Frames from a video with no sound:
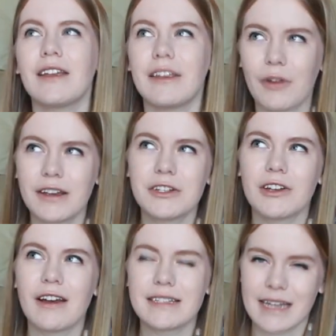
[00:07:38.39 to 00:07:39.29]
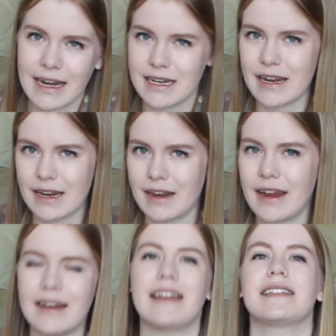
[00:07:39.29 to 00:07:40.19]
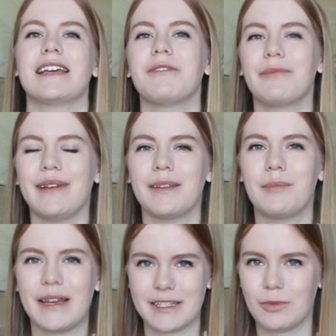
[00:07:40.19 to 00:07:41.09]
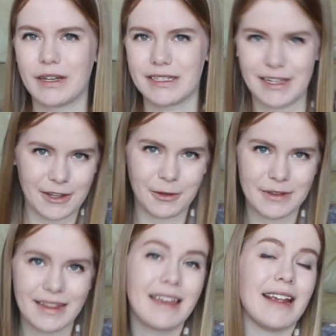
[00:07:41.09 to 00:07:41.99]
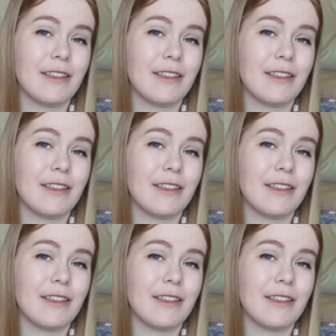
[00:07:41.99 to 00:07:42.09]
Crenshaw's 1989 essay would be the best one to use.